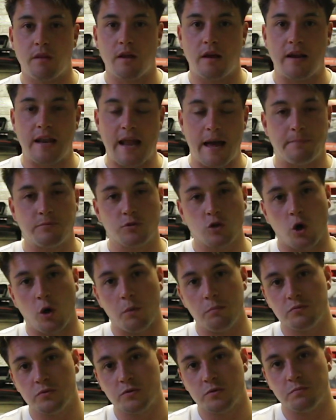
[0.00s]

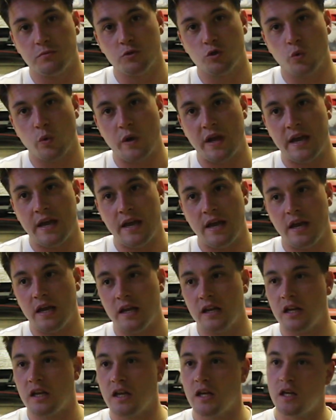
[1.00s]
Laptops
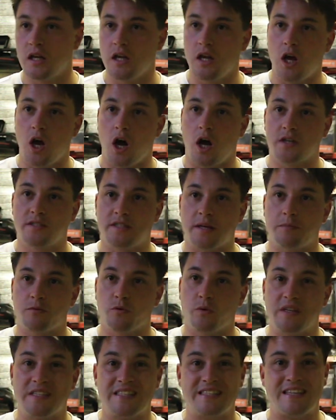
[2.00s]
I'd say
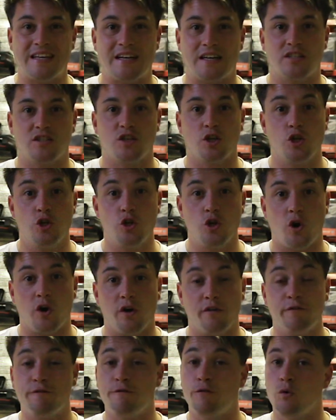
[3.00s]
between 6 to
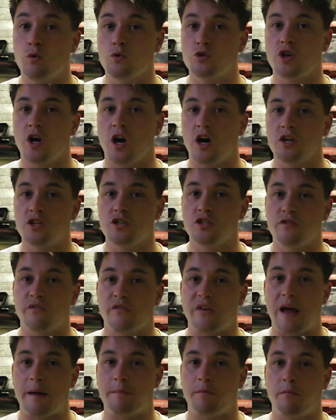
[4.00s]
9 full charges of
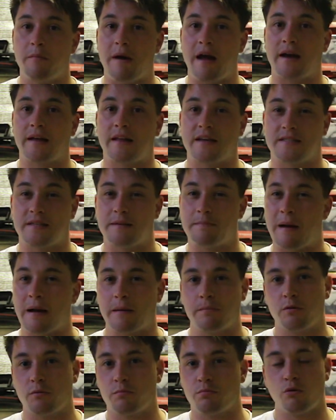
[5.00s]
an Apple Mac. That's a
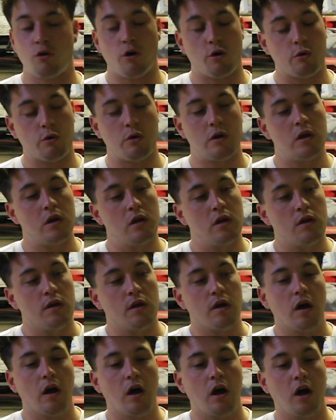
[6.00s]
MacBook Pro.
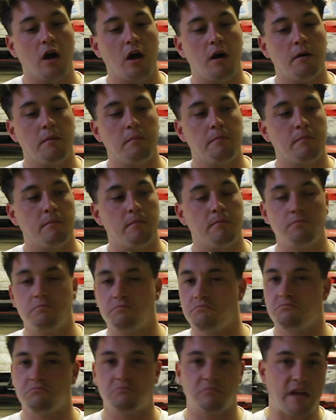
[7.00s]

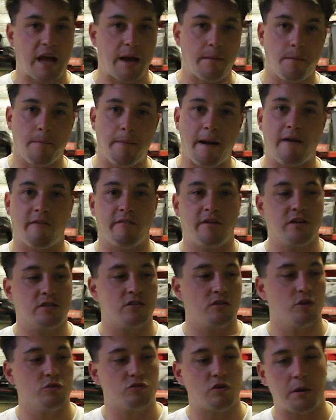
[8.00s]
Camera batteries,
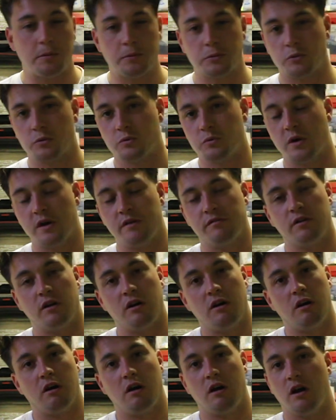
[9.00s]
no dramas
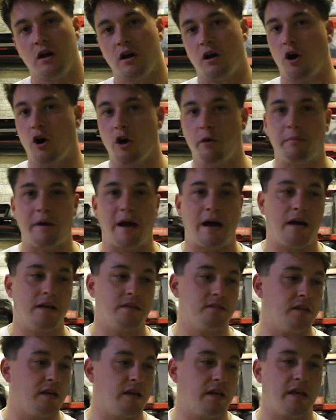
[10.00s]
whatsoever.
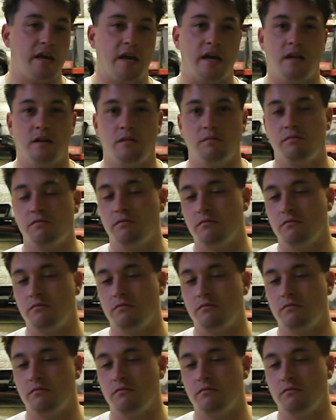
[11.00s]
iPad, again,